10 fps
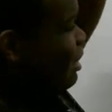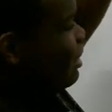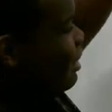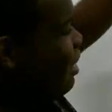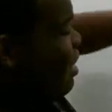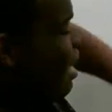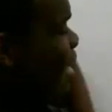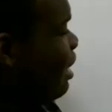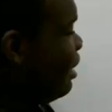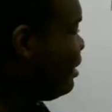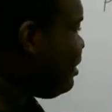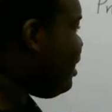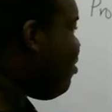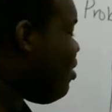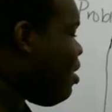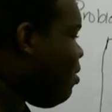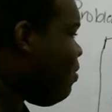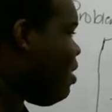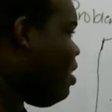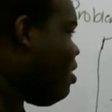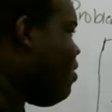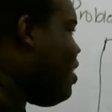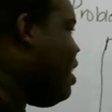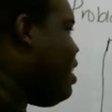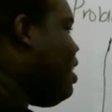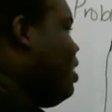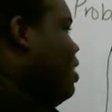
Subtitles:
So now that's a C. We don't do anything.